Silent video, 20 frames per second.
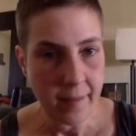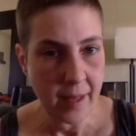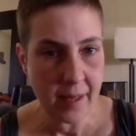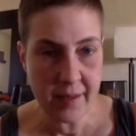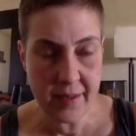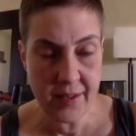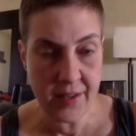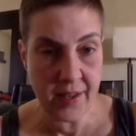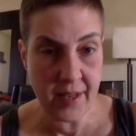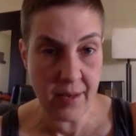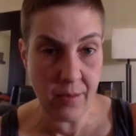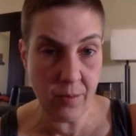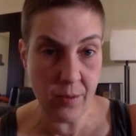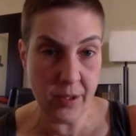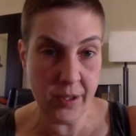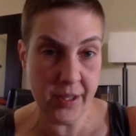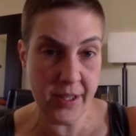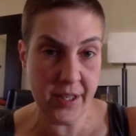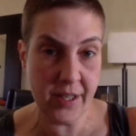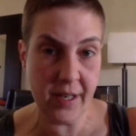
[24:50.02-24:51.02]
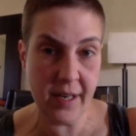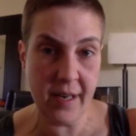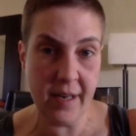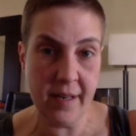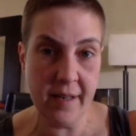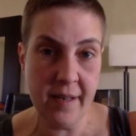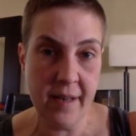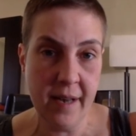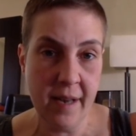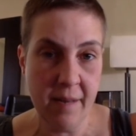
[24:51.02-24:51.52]
is they would
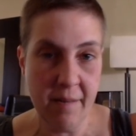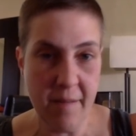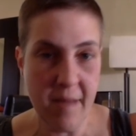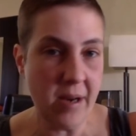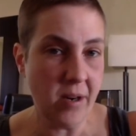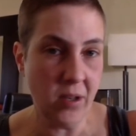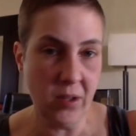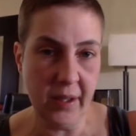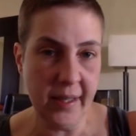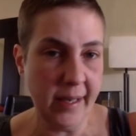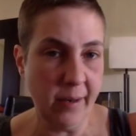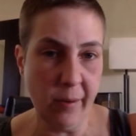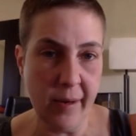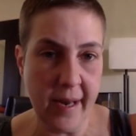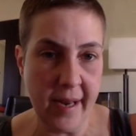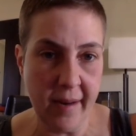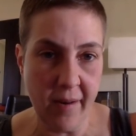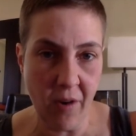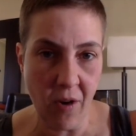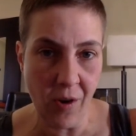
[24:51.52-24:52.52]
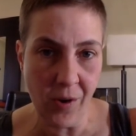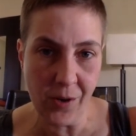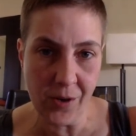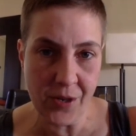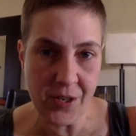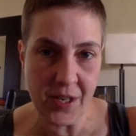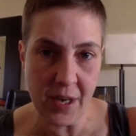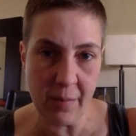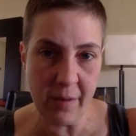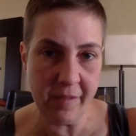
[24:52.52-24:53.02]
make her liquidate all or
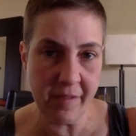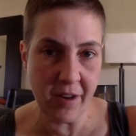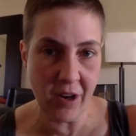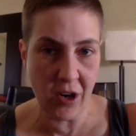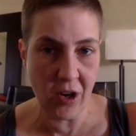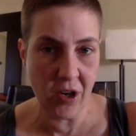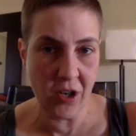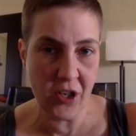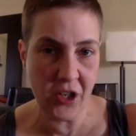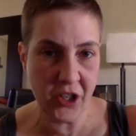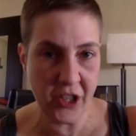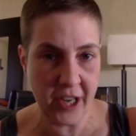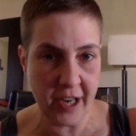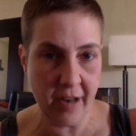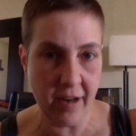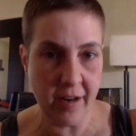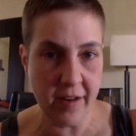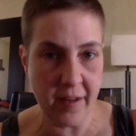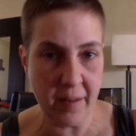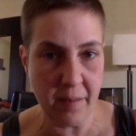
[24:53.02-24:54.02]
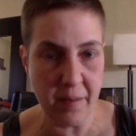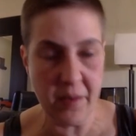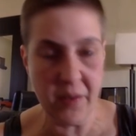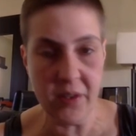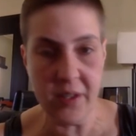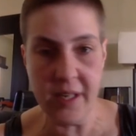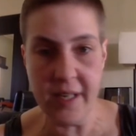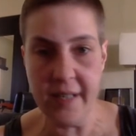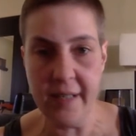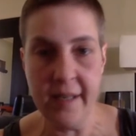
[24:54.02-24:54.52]
some of her share in the
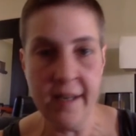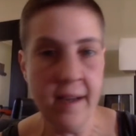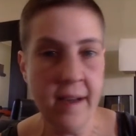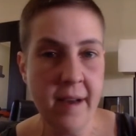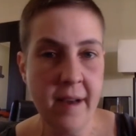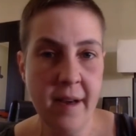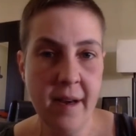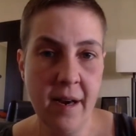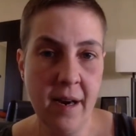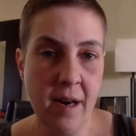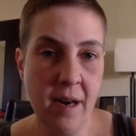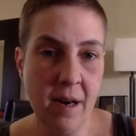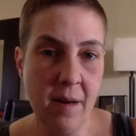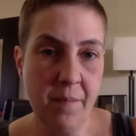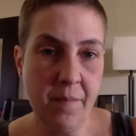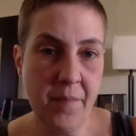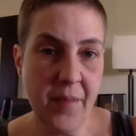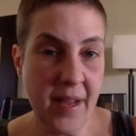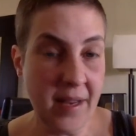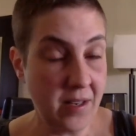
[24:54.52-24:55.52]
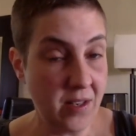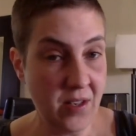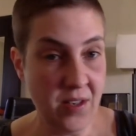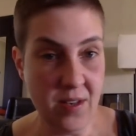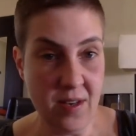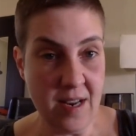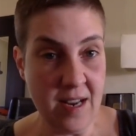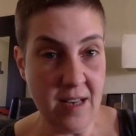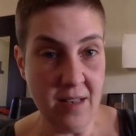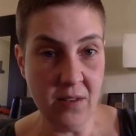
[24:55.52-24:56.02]
building. That's
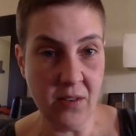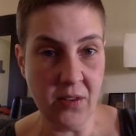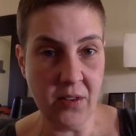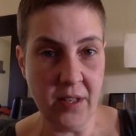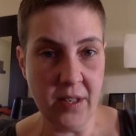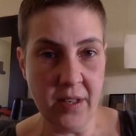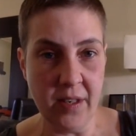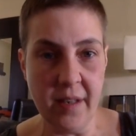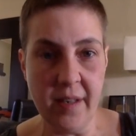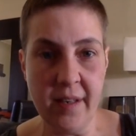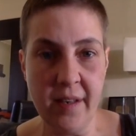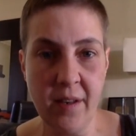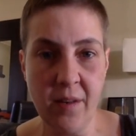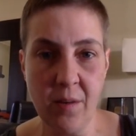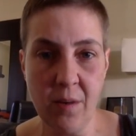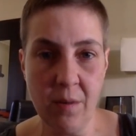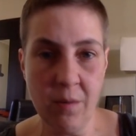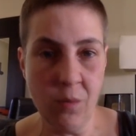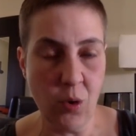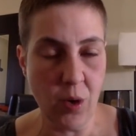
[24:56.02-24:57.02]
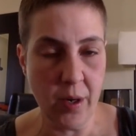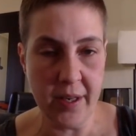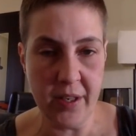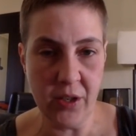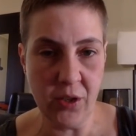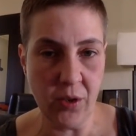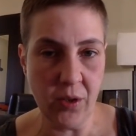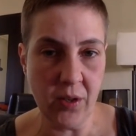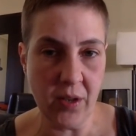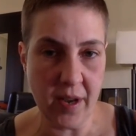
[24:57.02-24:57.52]
easily done through a
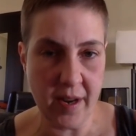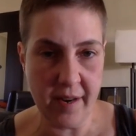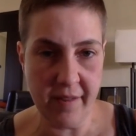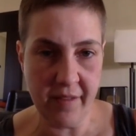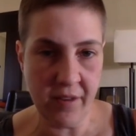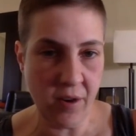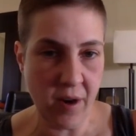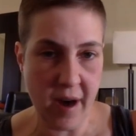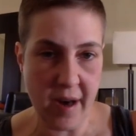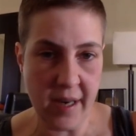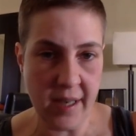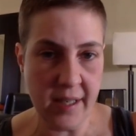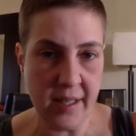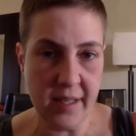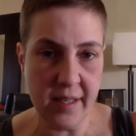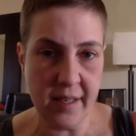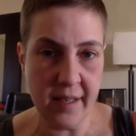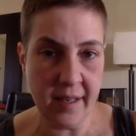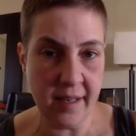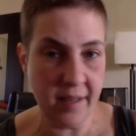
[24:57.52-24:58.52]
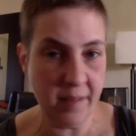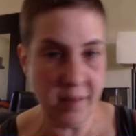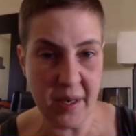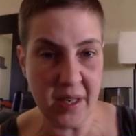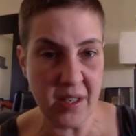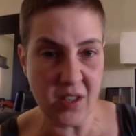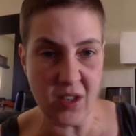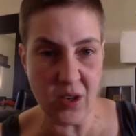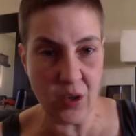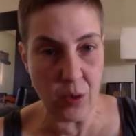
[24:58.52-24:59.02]
mortgage or a line of credit. The
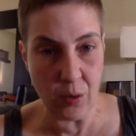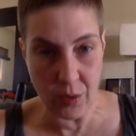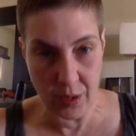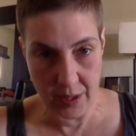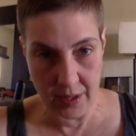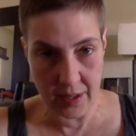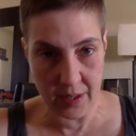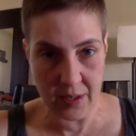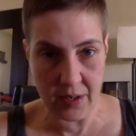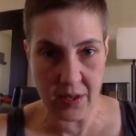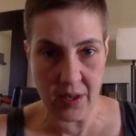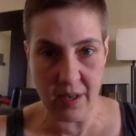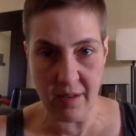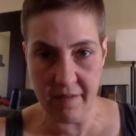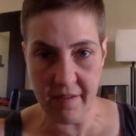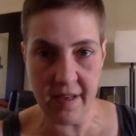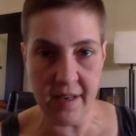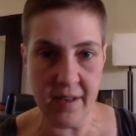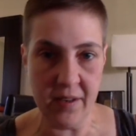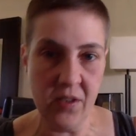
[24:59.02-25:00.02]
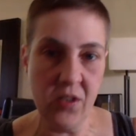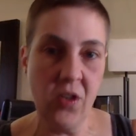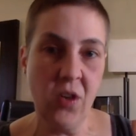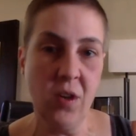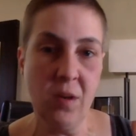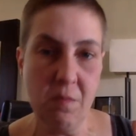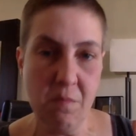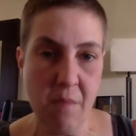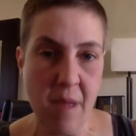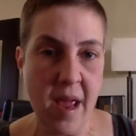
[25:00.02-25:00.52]
biggest nuisance the defendants
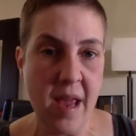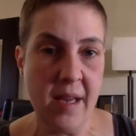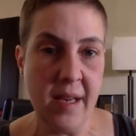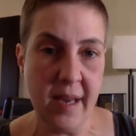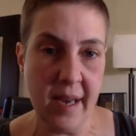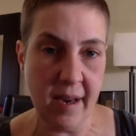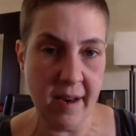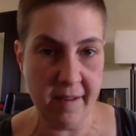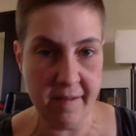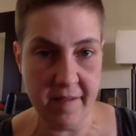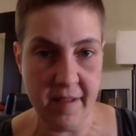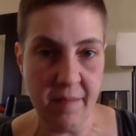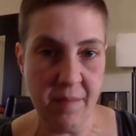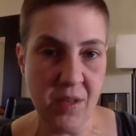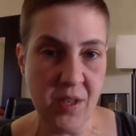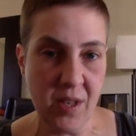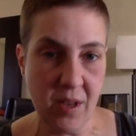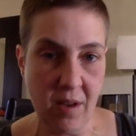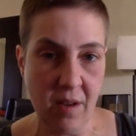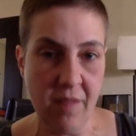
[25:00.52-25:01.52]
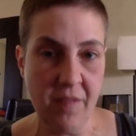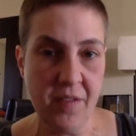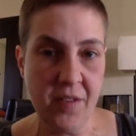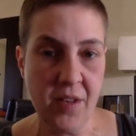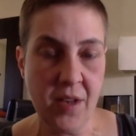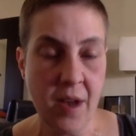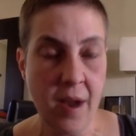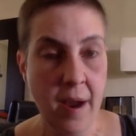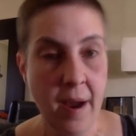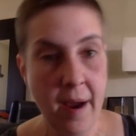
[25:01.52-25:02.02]
could make of
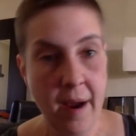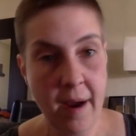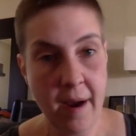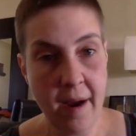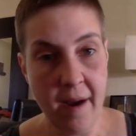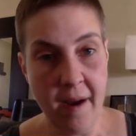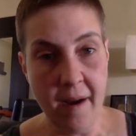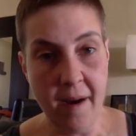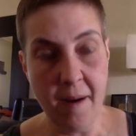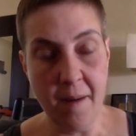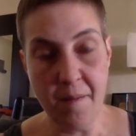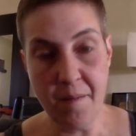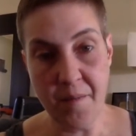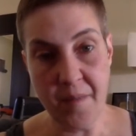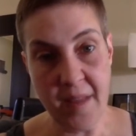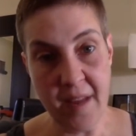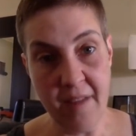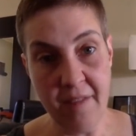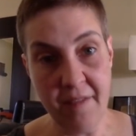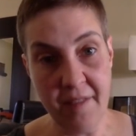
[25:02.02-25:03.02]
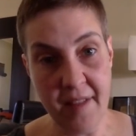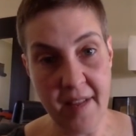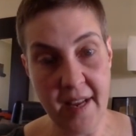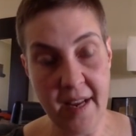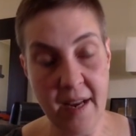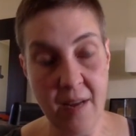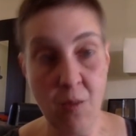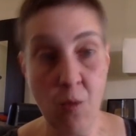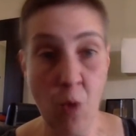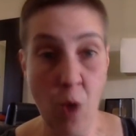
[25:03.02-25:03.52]
themselves if
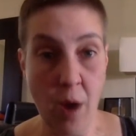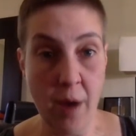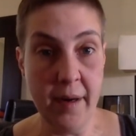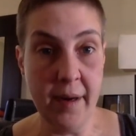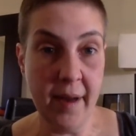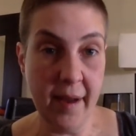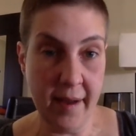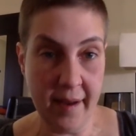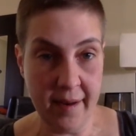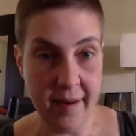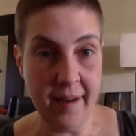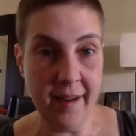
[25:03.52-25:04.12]
they won and